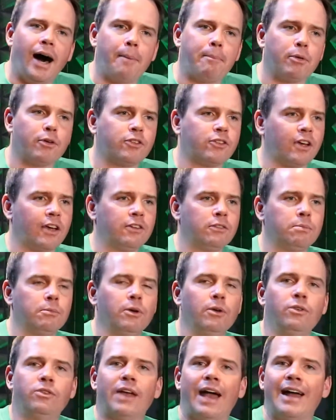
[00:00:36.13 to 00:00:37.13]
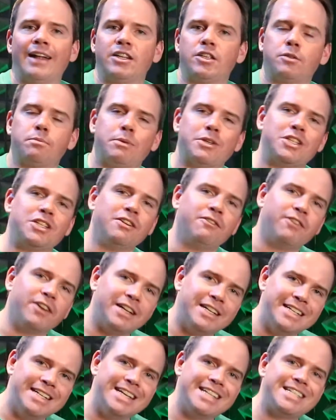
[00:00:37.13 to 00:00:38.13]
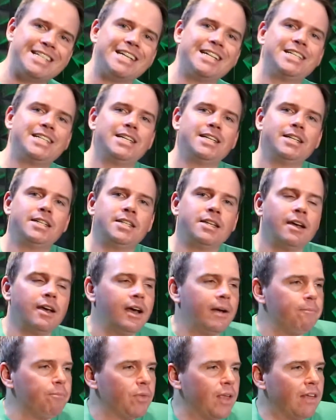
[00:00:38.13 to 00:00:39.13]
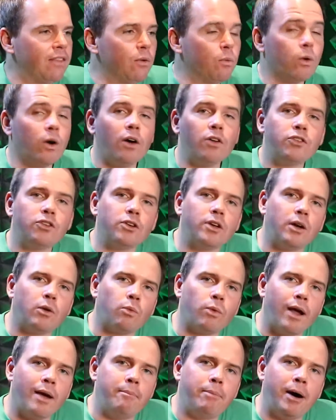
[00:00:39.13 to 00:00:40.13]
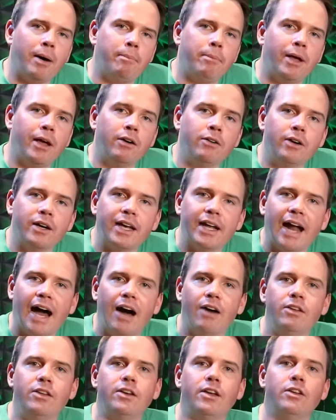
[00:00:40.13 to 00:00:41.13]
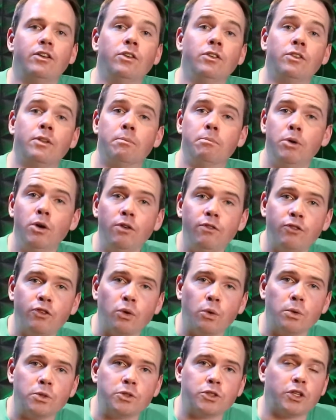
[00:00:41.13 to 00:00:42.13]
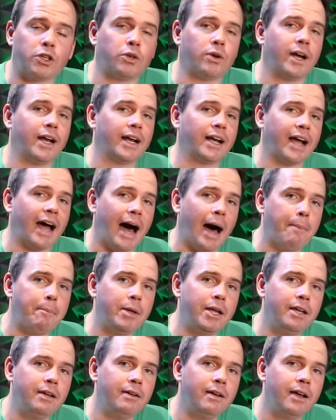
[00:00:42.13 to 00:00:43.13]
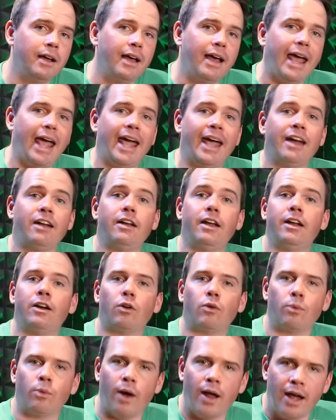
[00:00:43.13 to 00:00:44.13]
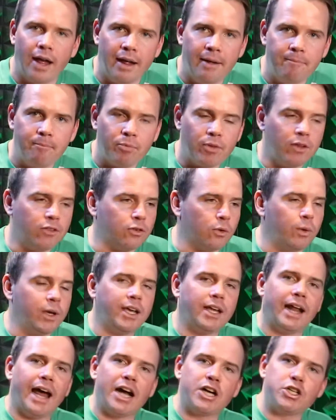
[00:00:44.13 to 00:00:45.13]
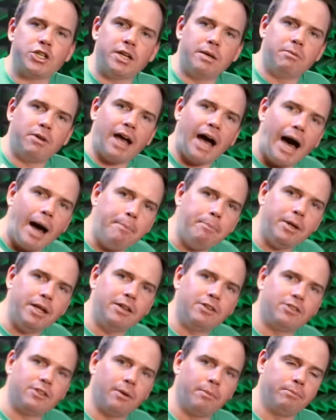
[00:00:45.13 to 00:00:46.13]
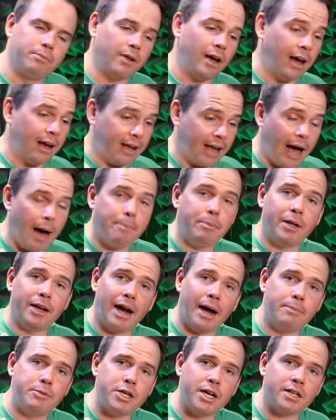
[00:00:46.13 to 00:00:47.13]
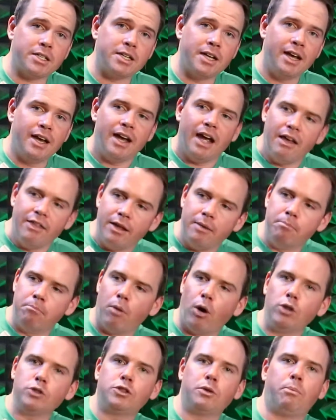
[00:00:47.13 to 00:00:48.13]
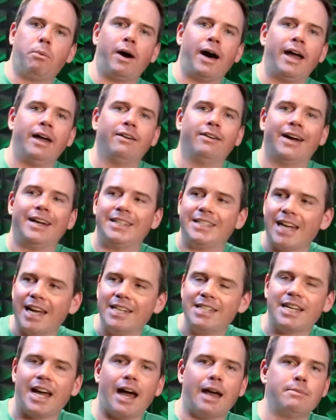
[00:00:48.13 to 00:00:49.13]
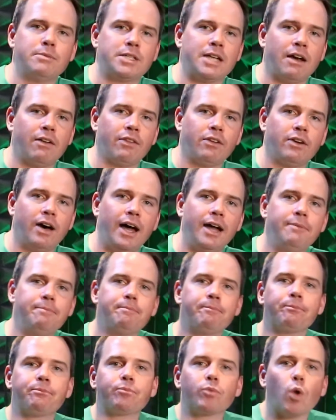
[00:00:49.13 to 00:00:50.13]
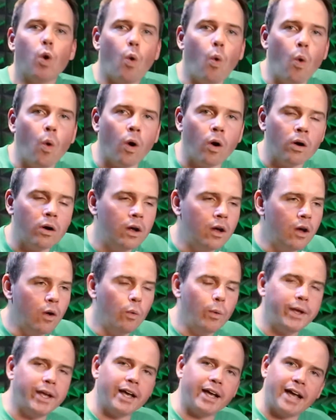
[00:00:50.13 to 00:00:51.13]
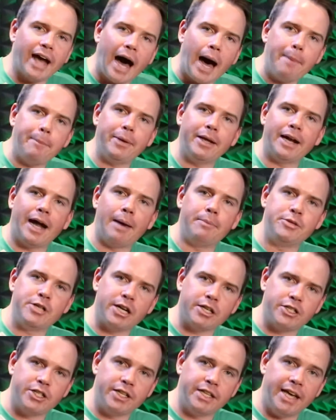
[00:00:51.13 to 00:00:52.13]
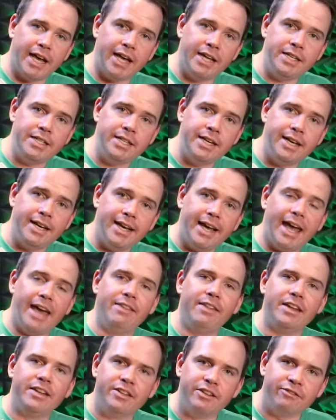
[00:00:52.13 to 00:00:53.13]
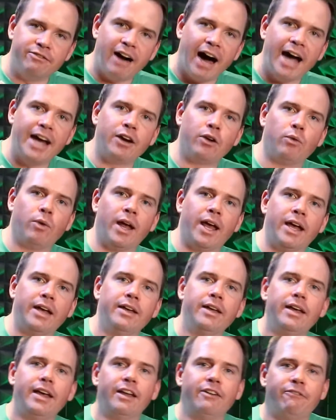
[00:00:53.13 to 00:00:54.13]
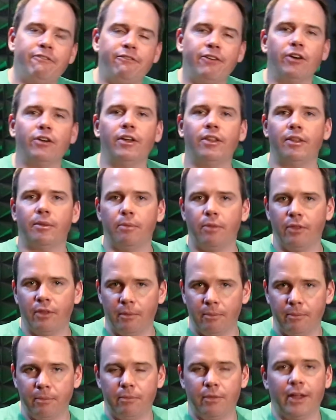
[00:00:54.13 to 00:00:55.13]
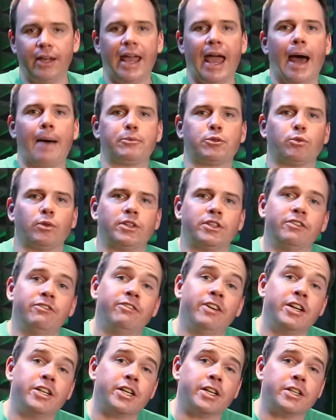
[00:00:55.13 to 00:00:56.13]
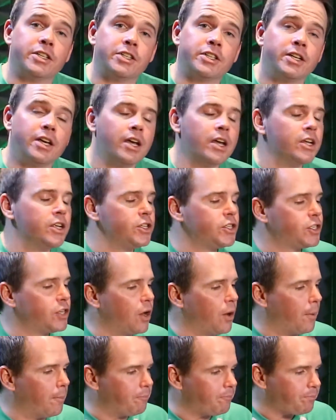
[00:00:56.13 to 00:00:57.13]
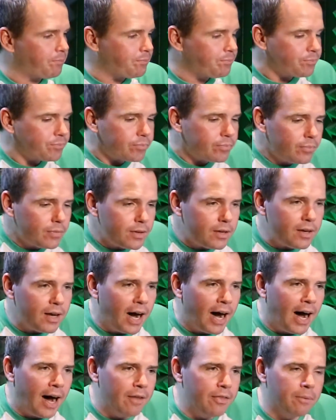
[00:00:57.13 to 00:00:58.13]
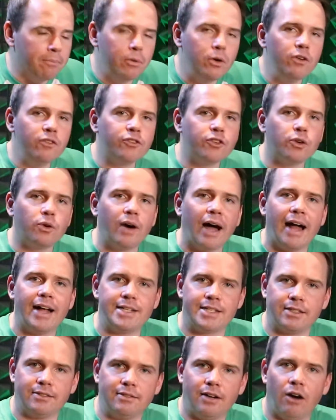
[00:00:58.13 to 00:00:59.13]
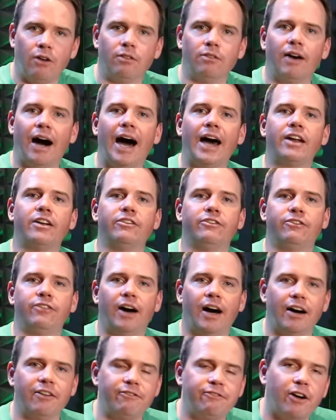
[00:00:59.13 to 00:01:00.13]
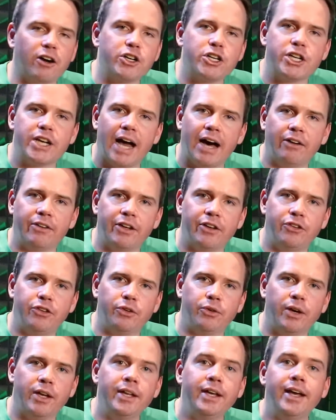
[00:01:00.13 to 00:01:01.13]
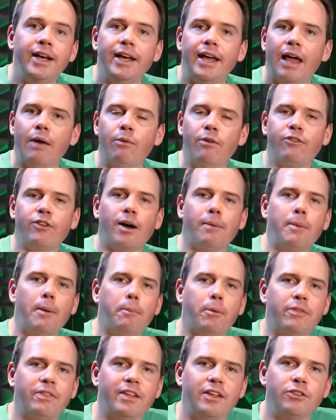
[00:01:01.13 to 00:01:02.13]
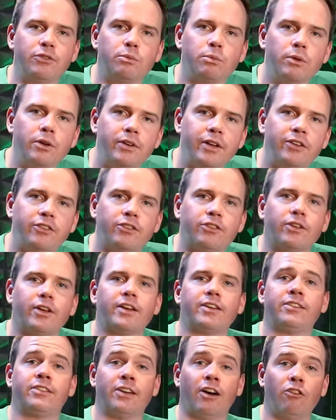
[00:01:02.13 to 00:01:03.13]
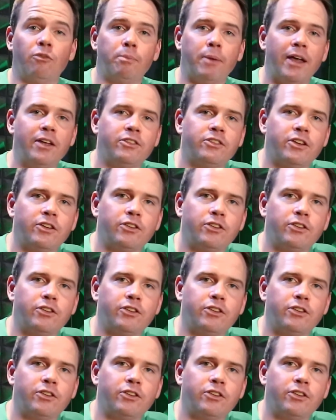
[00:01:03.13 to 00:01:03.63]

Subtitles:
precise moves at specific distances, and then we're also going to ramp up and look at how you can use the Move tool to create a copy and an array. So we can actually copy an object and then multiply it like 10 times down the line, or we can copy an object to the end and then divide array and fill in the gaps with divisions. So the Move tool has a lot of functionality to it, and we've come up with these really slick self-paced